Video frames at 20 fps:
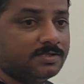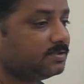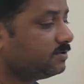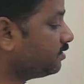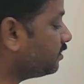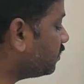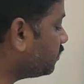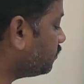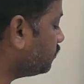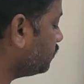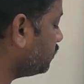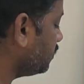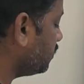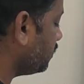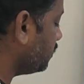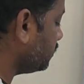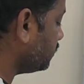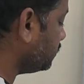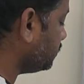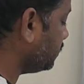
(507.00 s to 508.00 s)
So now,
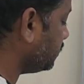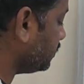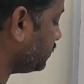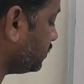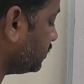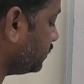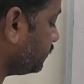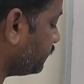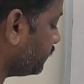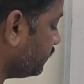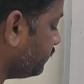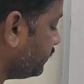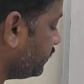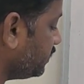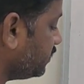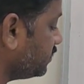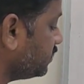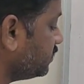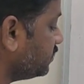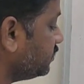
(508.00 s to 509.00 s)
the result will
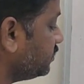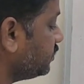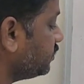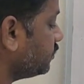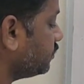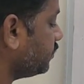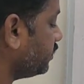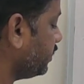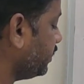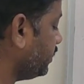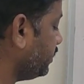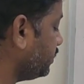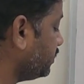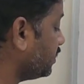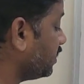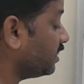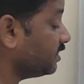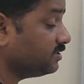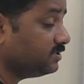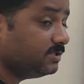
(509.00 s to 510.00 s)
be 0,
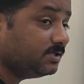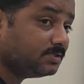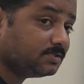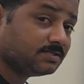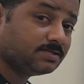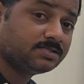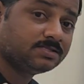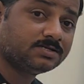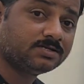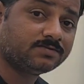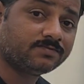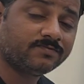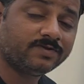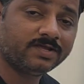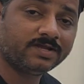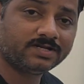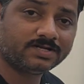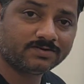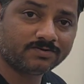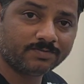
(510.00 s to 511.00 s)
8 and this result
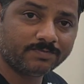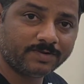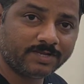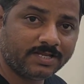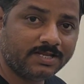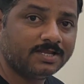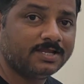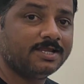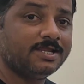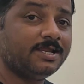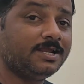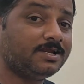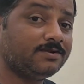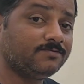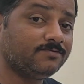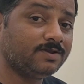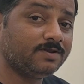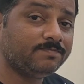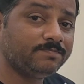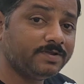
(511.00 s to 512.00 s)
where it will be?
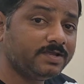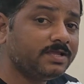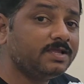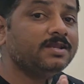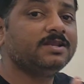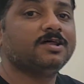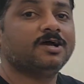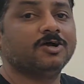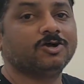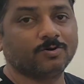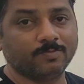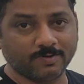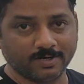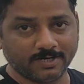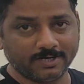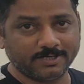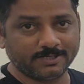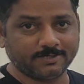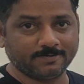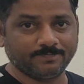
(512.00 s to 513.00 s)
It will be in
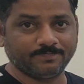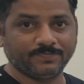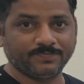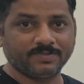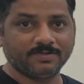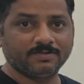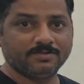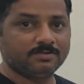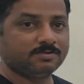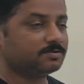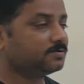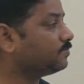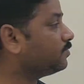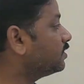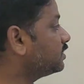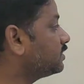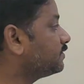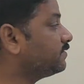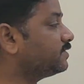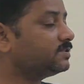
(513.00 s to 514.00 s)
accumulator. So
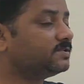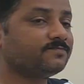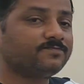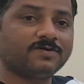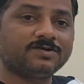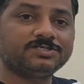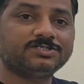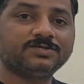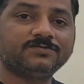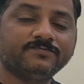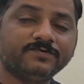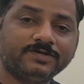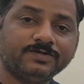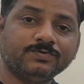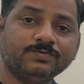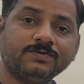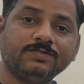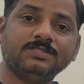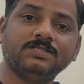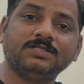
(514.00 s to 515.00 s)
whatever the function we
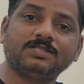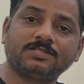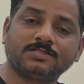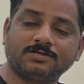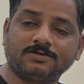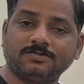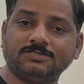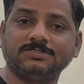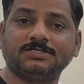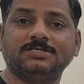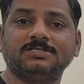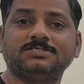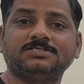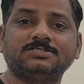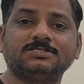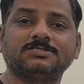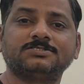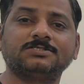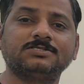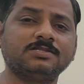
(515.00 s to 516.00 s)
do in these logical
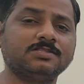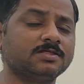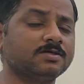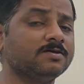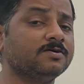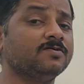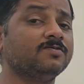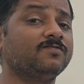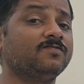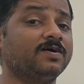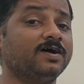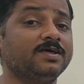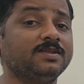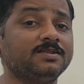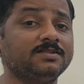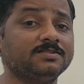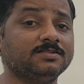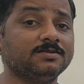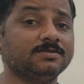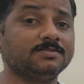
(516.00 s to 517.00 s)
instructions,
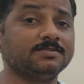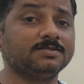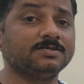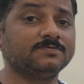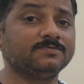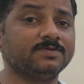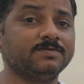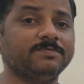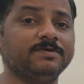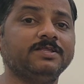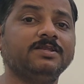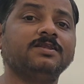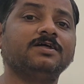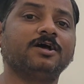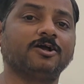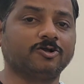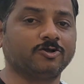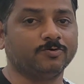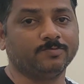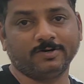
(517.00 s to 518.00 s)
final the result will be
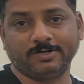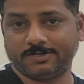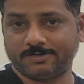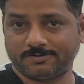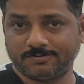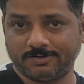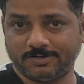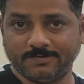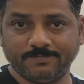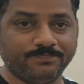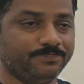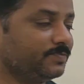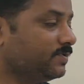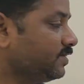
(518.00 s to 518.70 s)
in accumulator only.